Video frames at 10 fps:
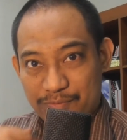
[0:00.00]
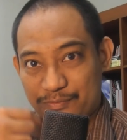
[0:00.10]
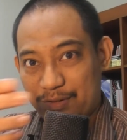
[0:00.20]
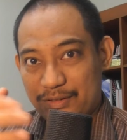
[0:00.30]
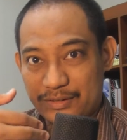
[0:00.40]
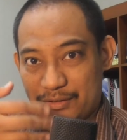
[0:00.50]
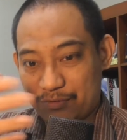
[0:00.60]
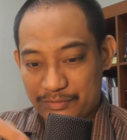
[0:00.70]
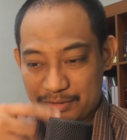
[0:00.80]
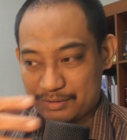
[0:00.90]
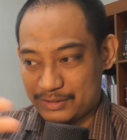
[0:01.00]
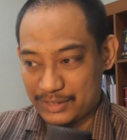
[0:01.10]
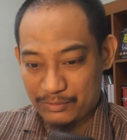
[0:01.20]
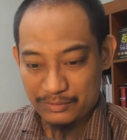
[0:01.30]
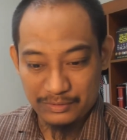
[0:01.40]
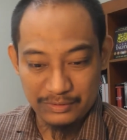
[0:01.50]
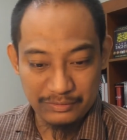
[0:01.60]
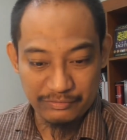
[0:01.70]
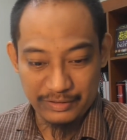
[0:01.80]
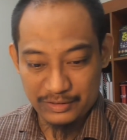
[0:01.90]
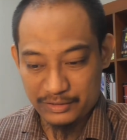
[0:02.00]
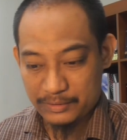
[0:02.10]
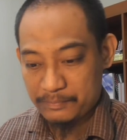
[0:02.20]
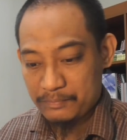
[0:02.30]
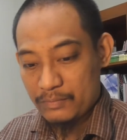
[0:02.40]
whether the sound affected.